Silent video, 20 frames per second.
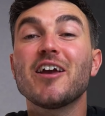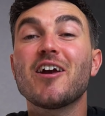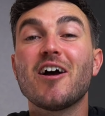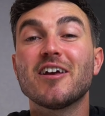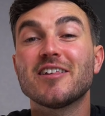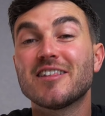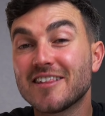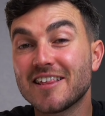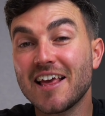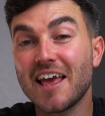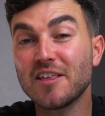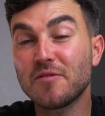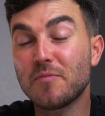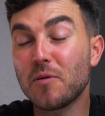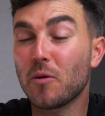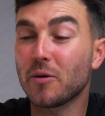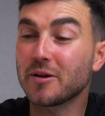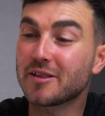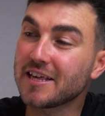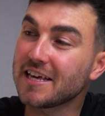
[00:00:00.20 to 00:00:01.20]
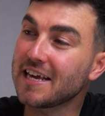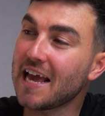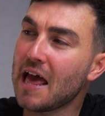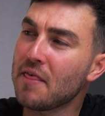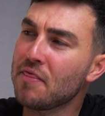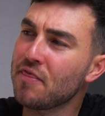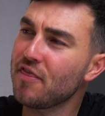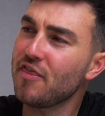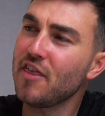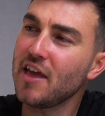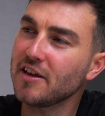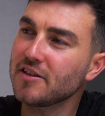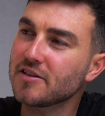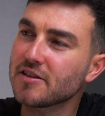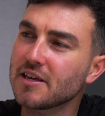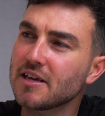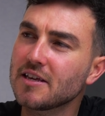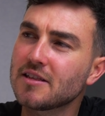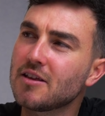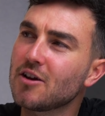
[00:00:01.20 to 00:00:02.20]
guys, it's ASBYT and this
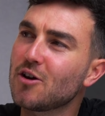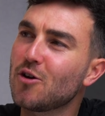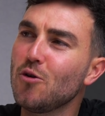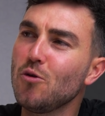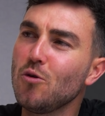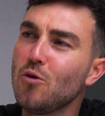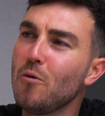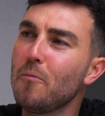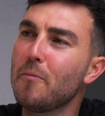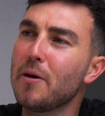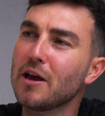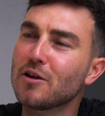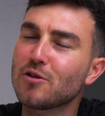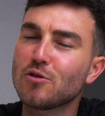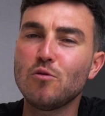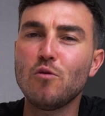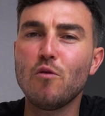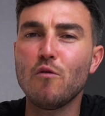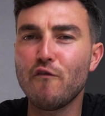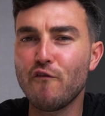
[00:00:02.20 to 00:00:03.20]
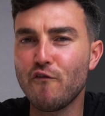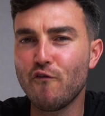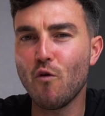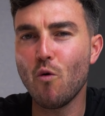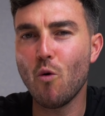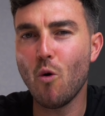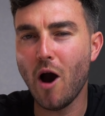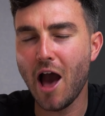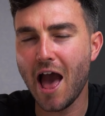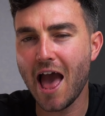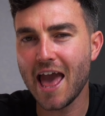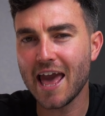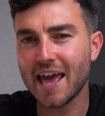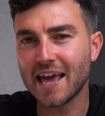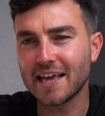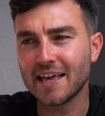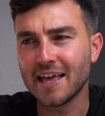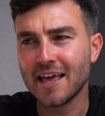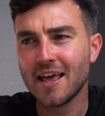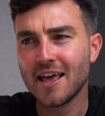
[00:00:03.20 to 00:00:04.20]
is the Google Pixel 4a,